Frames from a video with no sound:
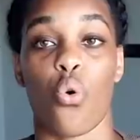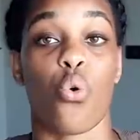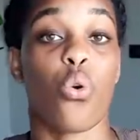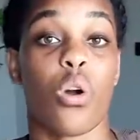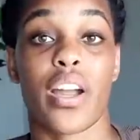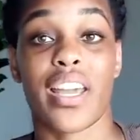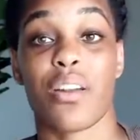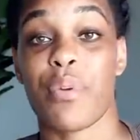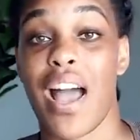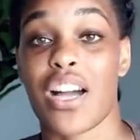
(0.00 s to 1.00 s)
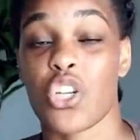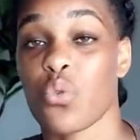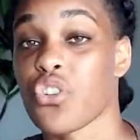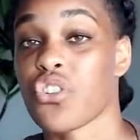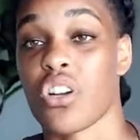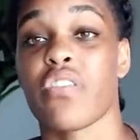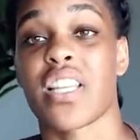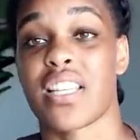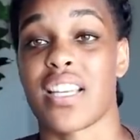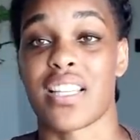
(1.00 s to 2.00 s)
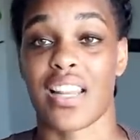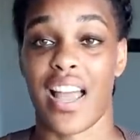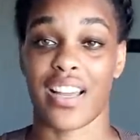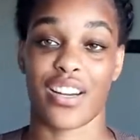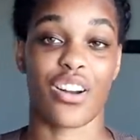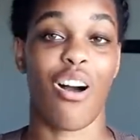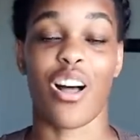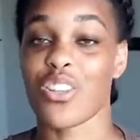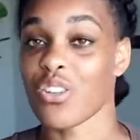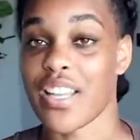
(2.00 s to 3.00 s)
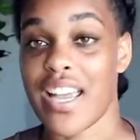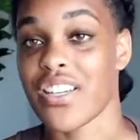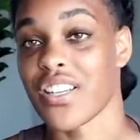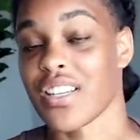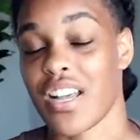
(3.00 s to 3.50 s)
Or it could be actual services like consultations.